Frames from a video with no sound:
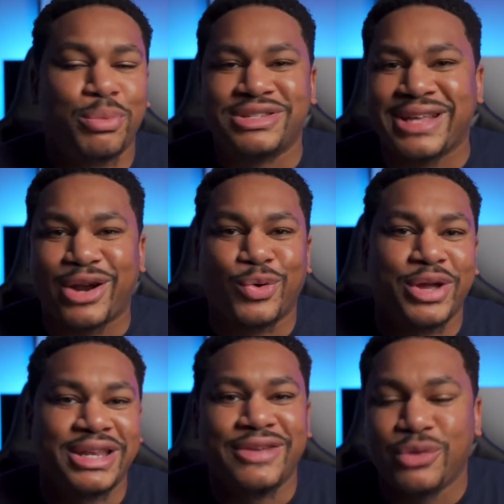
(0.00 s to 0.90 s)
miss out on
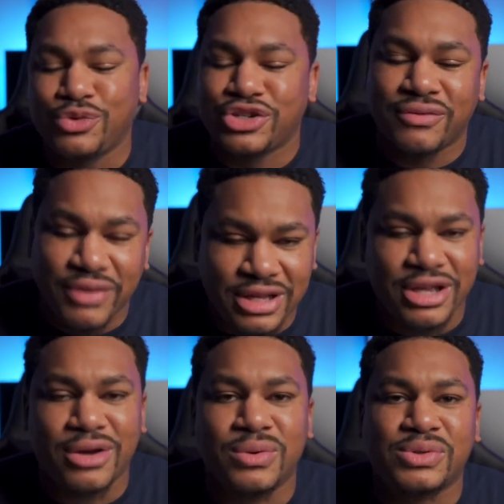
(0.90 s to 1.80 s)
any future
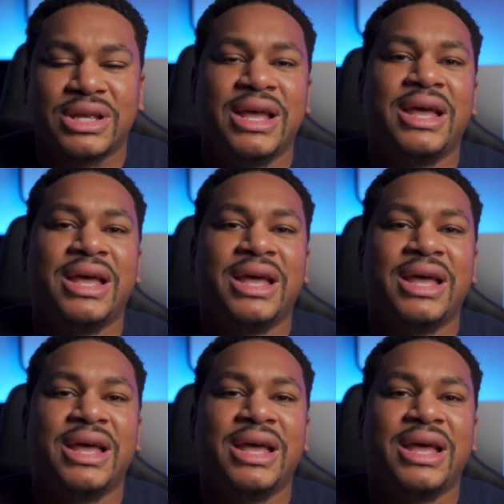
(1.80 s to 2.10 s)
videos.